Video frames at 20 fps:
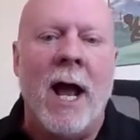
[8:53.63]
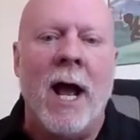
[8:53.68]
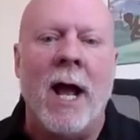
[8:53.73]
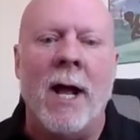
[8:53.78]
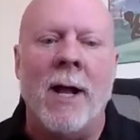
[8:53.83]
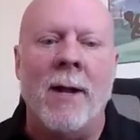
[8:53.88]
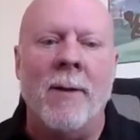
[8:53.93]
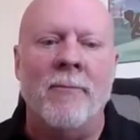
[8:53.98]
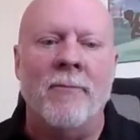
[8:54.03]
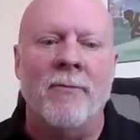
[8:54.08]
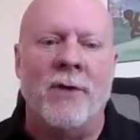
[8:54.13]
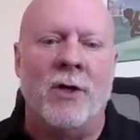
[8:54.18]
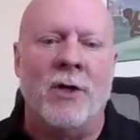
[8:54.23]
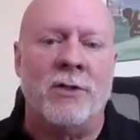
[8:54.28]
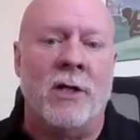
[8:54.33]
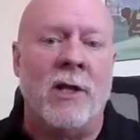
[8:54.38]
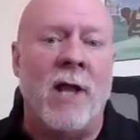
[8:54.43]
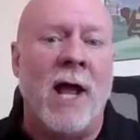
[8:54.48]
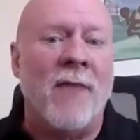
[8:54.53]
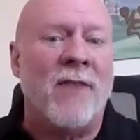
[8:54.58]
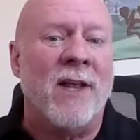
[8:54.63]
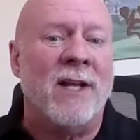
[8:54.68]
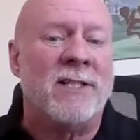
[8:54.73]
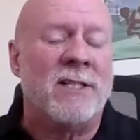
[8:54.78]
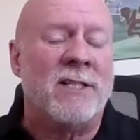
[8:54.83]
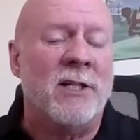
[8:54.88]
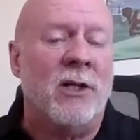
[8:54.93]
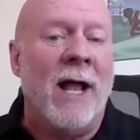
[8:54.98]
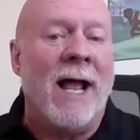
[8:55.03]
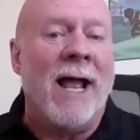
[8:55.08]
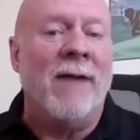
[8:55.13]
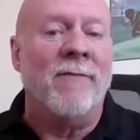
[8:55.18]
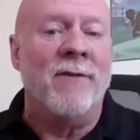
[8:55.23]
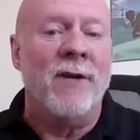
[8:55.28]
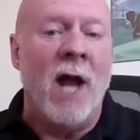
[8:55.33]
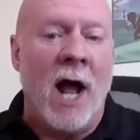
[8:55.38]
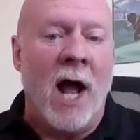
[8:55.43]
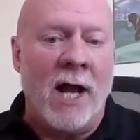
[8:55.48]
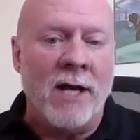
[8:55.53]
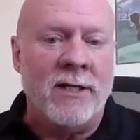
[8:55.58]
There's a lot that still
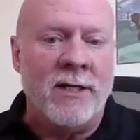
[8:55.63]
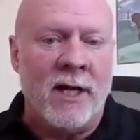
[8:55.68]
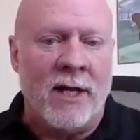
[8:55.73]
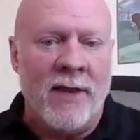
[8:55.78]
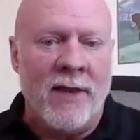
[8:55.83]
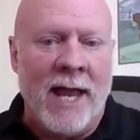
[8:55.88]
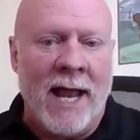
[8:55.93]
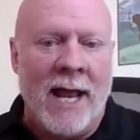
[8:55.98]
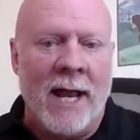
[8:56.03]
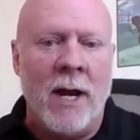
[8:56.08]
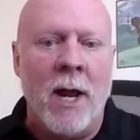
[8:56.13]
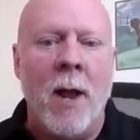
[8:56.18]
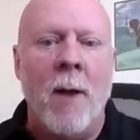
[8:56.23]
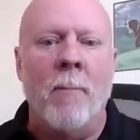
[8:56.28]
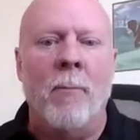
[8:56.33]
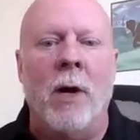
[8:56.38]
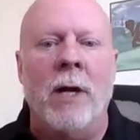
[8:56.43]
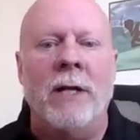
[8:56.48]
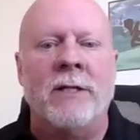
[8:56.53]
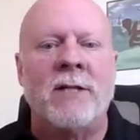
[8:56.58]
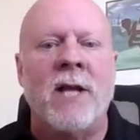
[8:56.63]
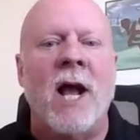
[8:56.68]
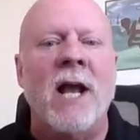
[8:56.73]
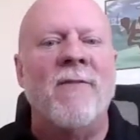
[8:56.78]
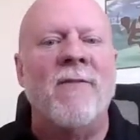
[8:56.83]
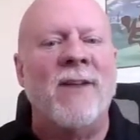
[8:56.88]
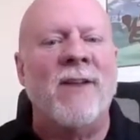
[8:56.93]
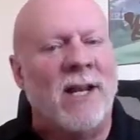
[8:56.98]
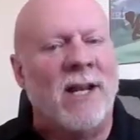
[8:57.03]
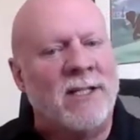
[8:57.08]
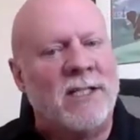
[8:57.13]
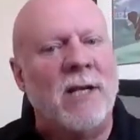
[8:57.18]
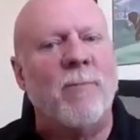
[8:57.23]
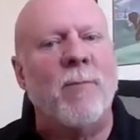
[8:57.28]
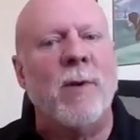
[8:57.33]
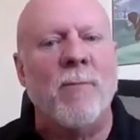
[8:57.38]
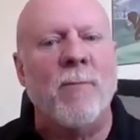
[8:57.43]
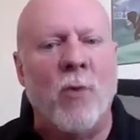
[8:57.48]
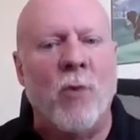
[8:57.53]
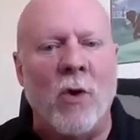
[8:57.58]
have not done that, but it's kind of at that
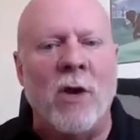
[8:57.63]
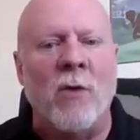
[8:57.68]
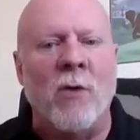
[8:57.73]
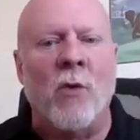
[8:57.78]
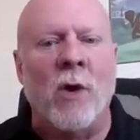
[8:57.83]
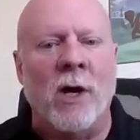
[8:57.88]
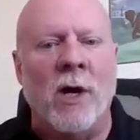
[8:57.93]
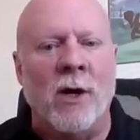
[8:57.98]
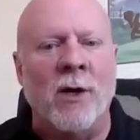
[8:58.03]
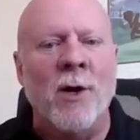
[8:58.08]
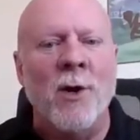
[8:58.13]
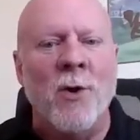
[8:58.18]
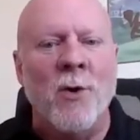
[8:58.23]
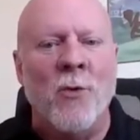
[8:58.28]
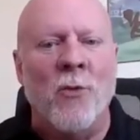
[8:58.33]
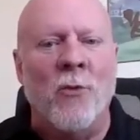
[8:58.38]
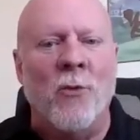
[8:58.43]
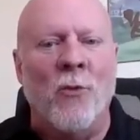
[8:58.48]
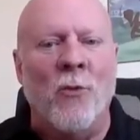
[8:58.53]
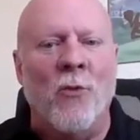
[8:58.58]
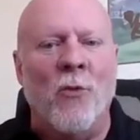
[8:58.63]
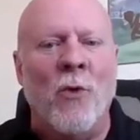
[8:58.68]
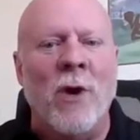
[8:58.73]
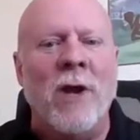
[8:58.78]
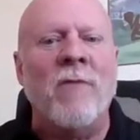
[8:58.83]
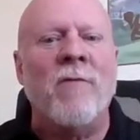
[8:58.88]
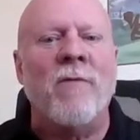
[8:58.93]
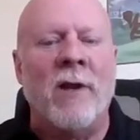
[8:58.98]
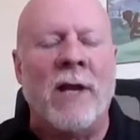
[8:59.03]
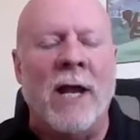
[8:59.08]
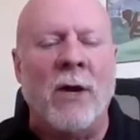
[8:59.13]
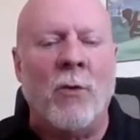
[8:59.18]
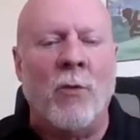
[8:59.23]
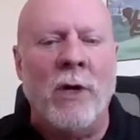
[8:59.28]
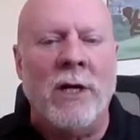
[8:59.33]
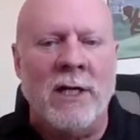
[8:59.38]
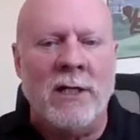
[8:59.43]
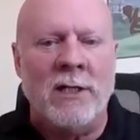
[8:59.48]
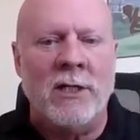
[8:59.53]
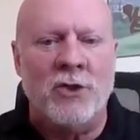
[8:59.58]
tipping point where we feel like
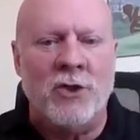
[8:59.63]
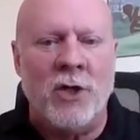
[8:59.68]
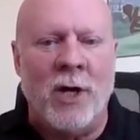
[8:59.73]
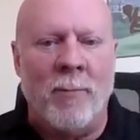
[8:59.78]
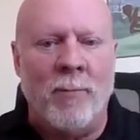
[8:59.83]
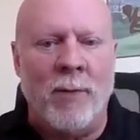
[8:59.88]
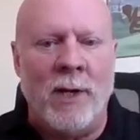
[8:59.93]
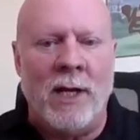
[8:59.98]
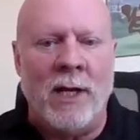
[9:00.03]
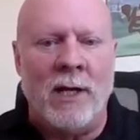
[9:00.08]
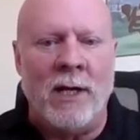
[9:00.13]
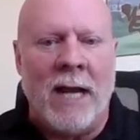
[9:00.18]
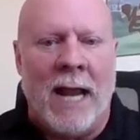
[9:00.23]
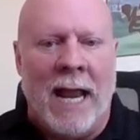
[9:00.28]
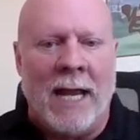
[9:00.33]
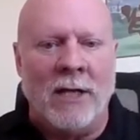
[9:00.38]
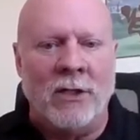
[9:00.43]
we need to jump in